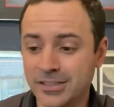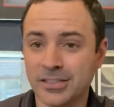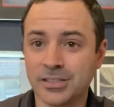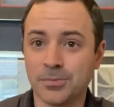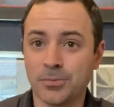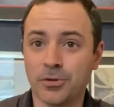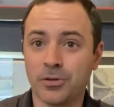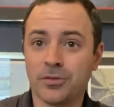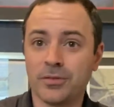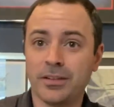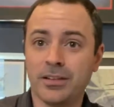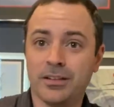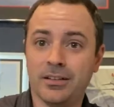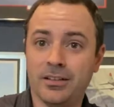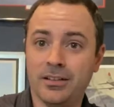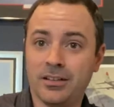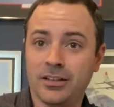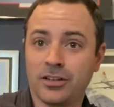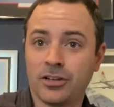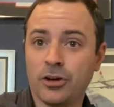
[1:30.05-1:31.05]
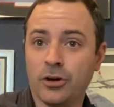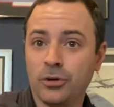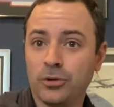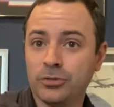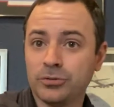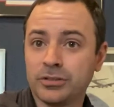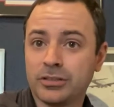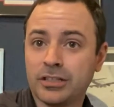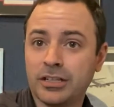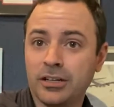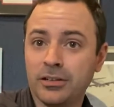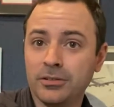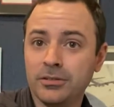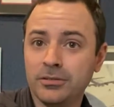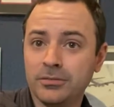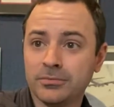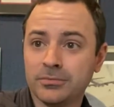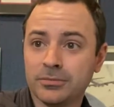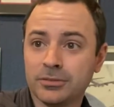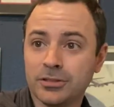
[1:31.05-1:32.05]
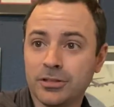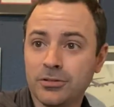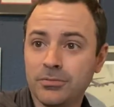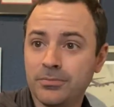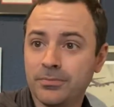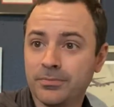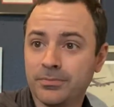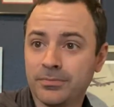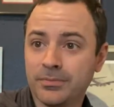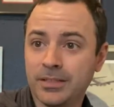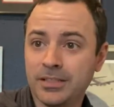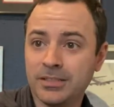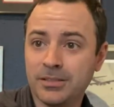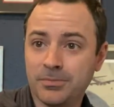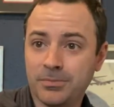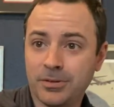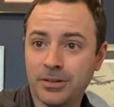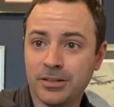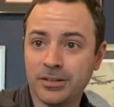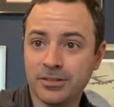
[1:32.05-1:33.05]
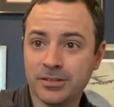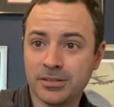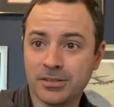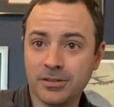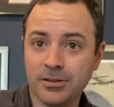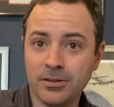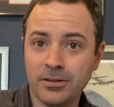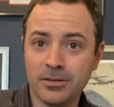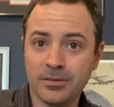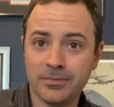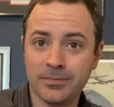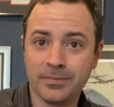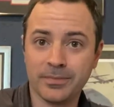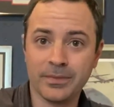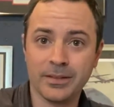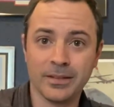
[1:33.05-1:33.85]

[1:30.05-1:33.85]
It's more of the gold color, so it's a pretty good start.